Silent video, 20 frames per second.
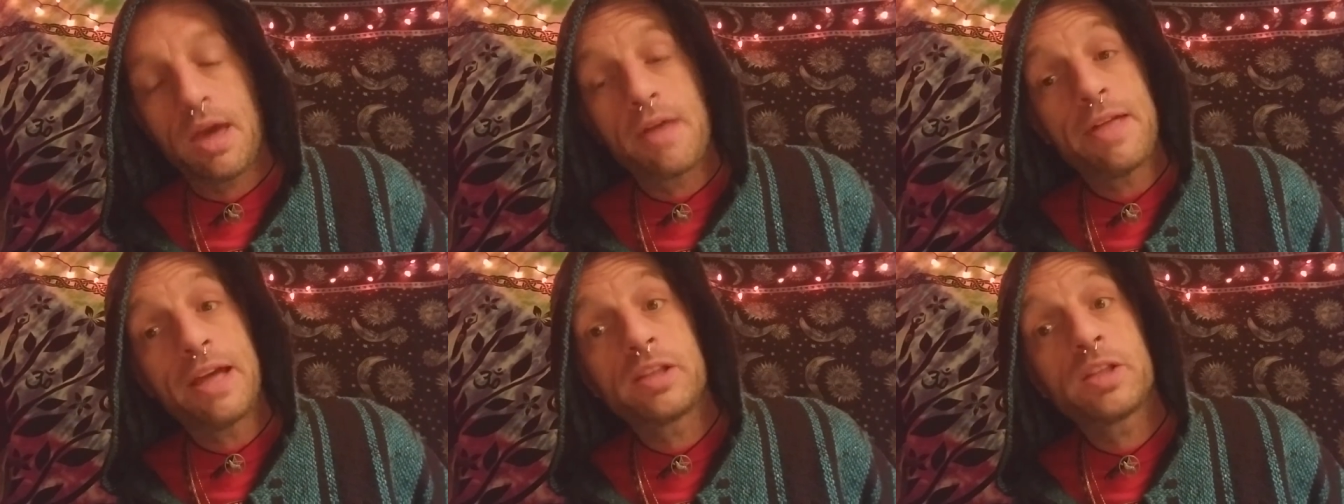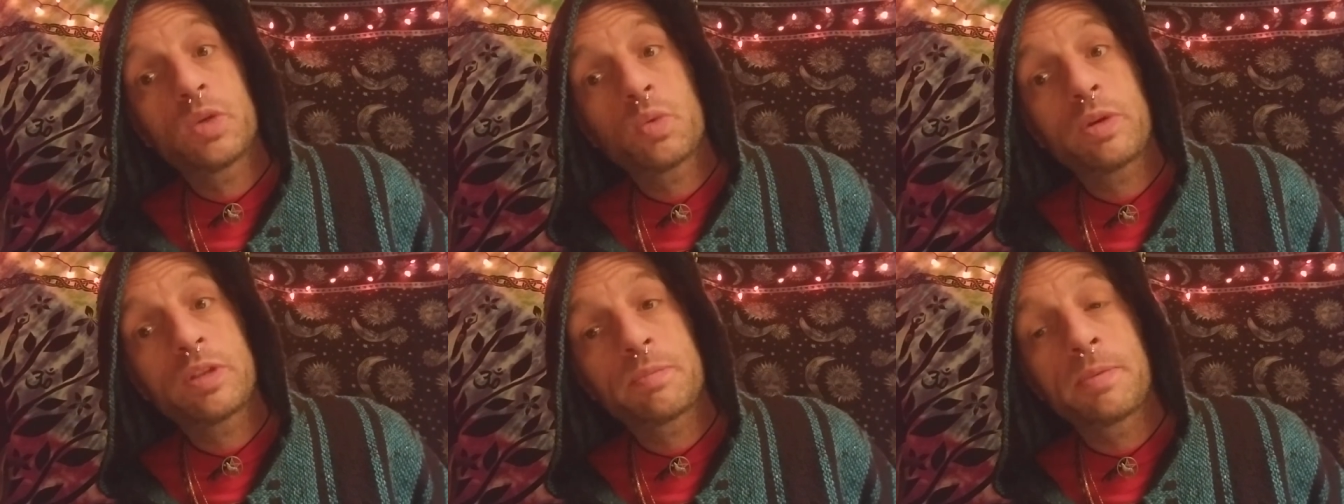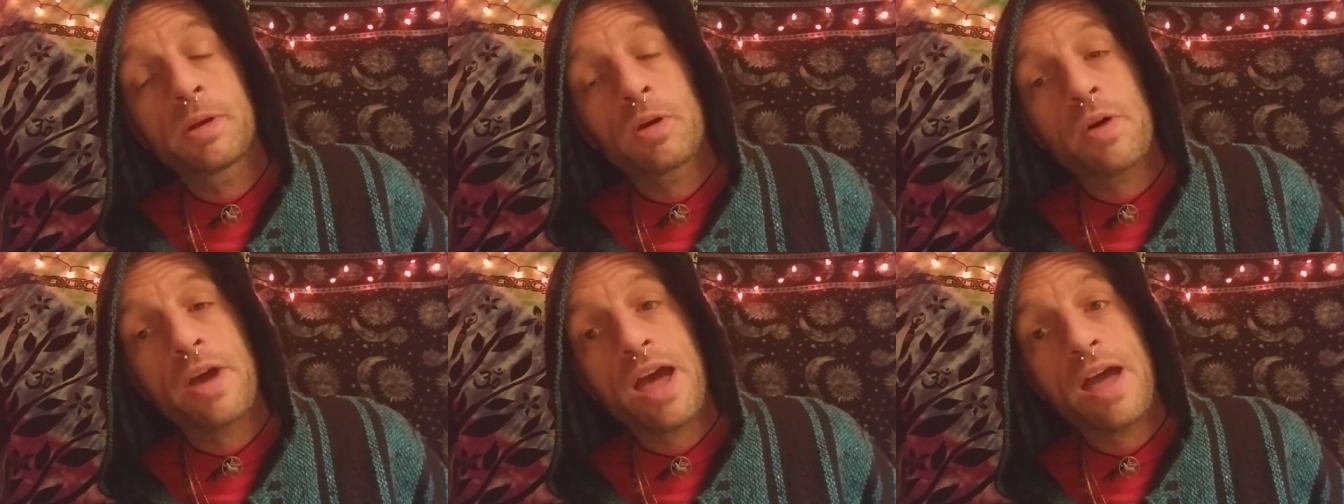That's what's
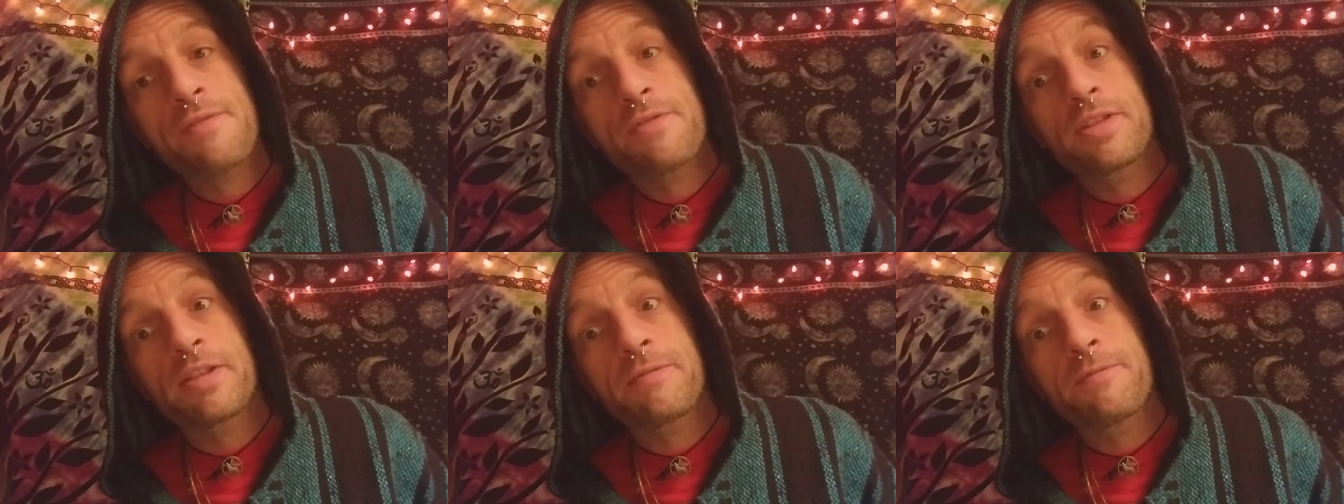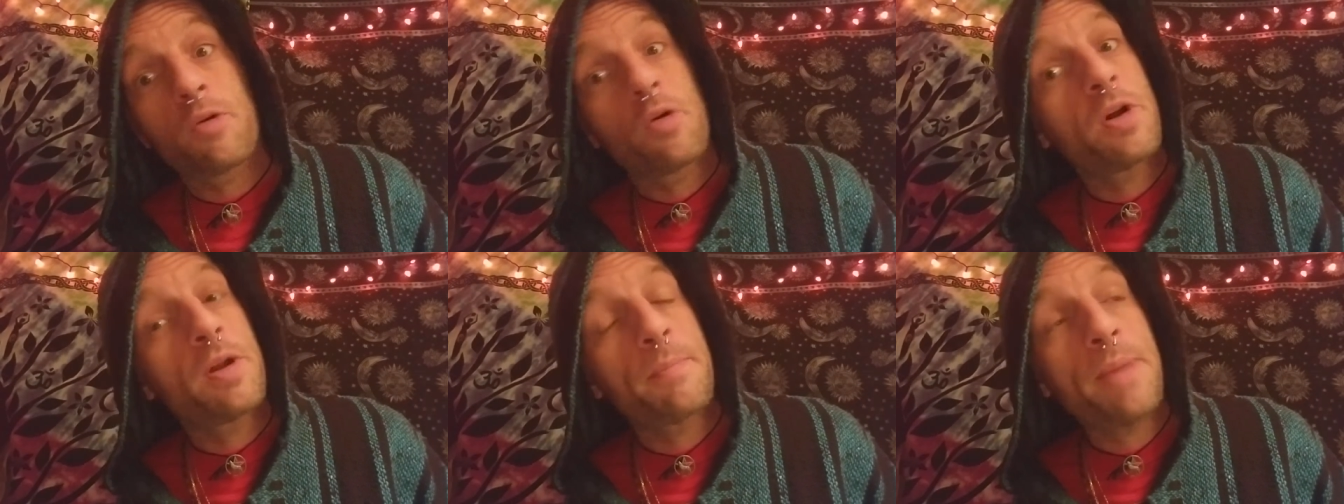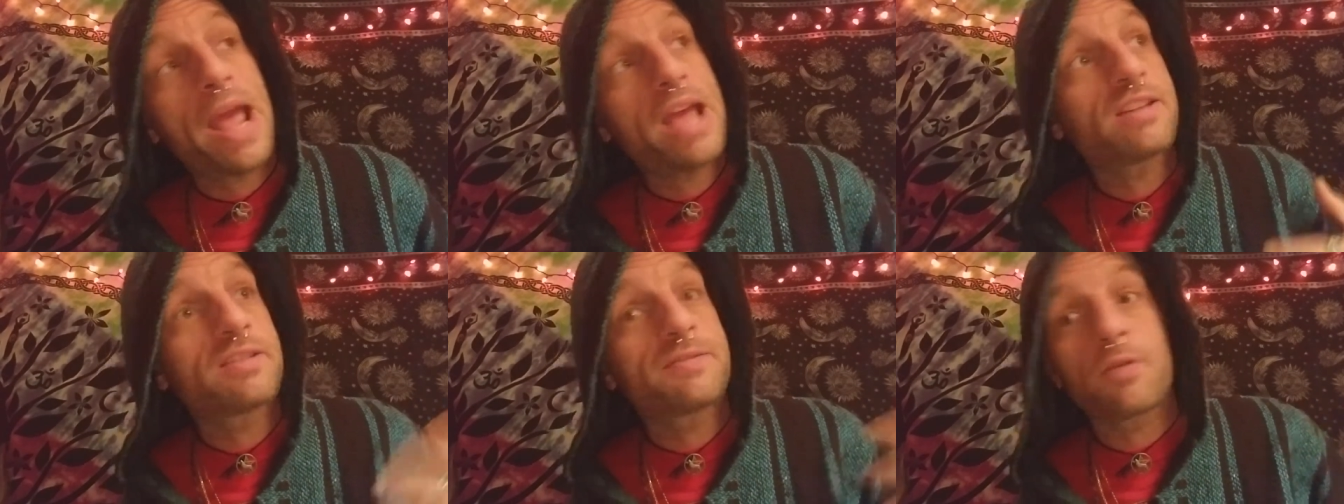been going on for the
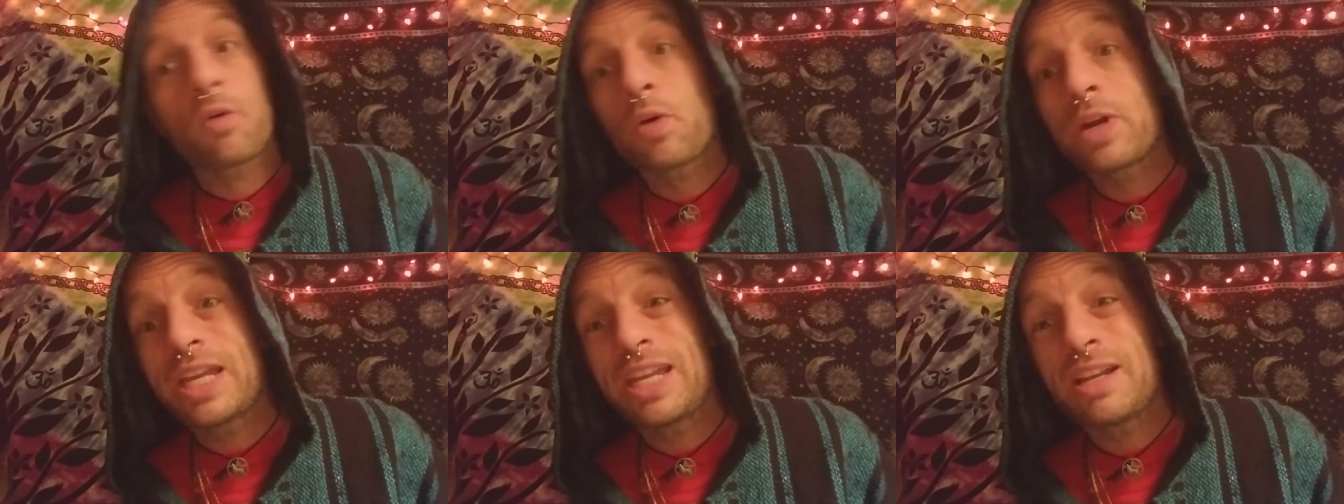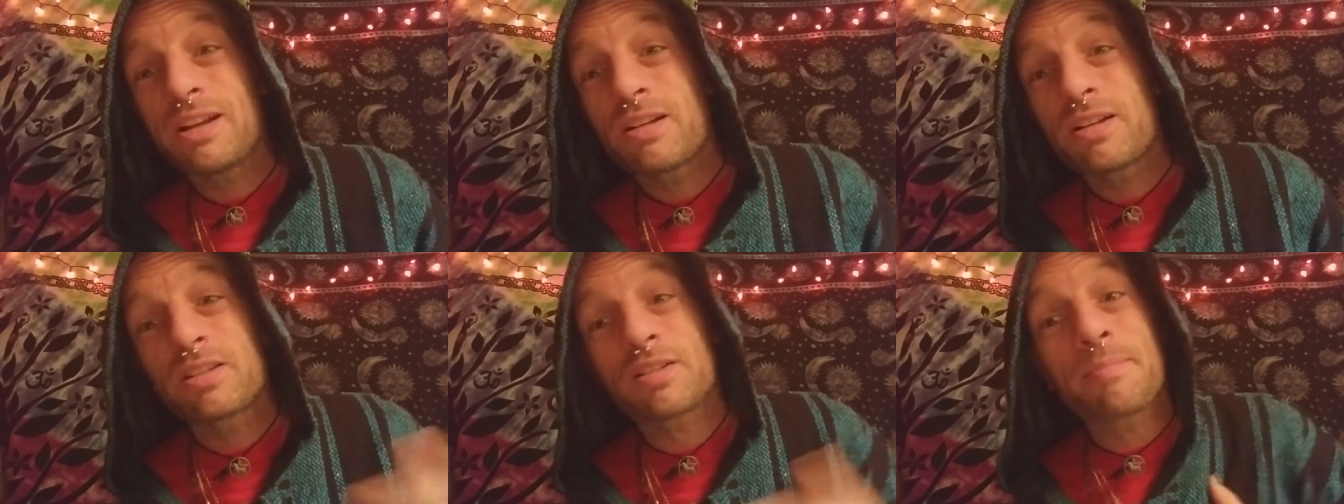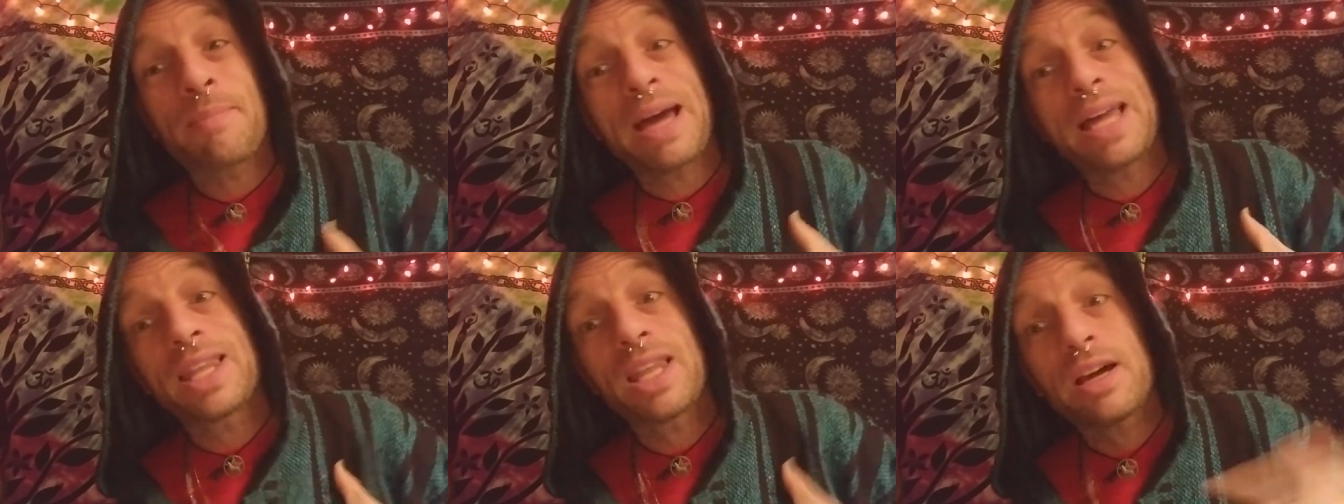past 40 years
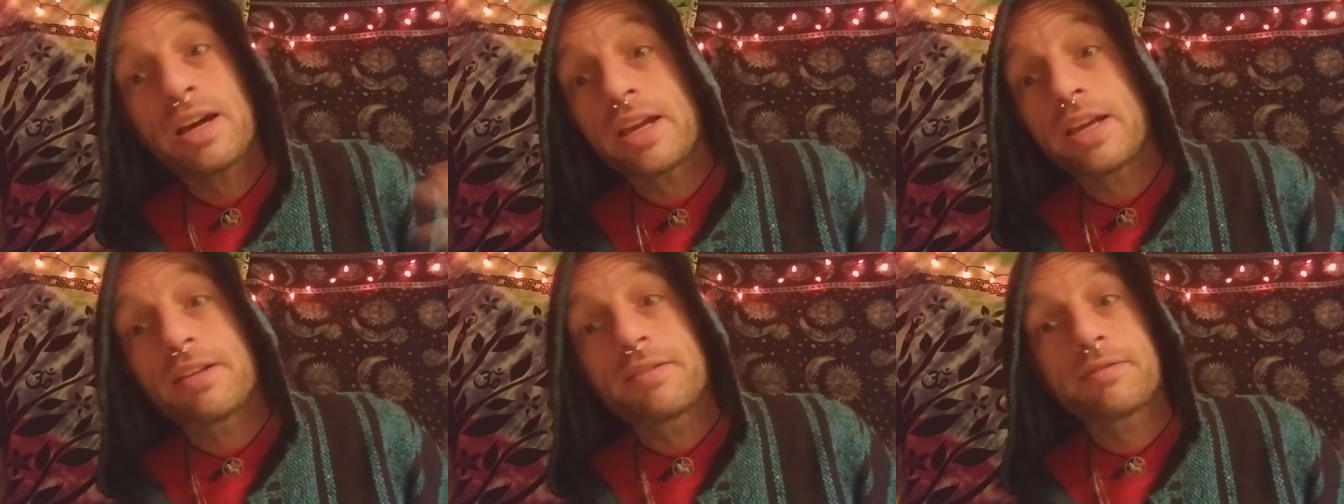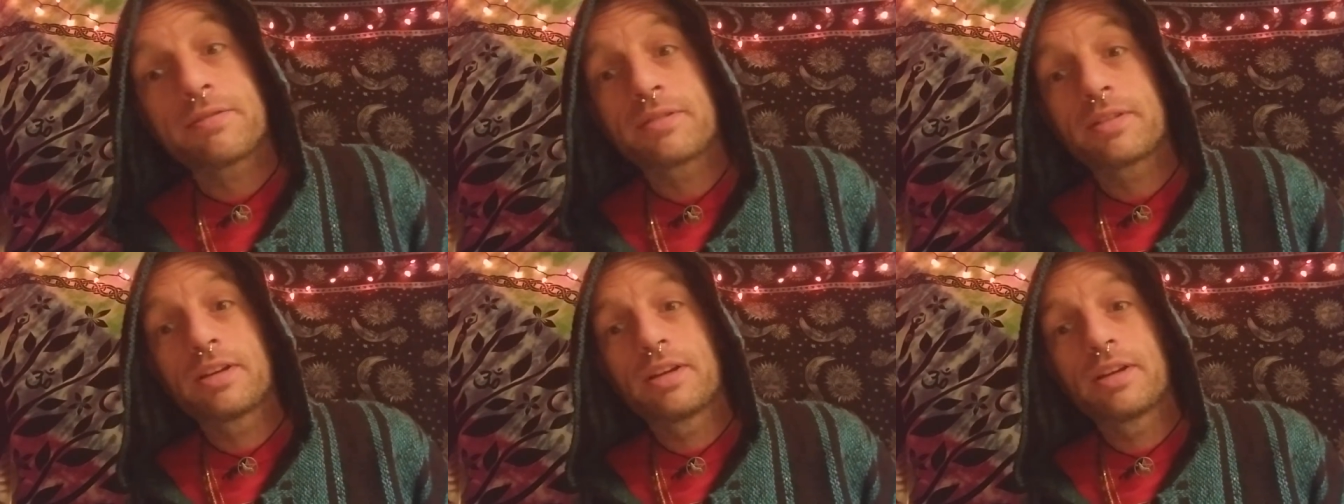of my life.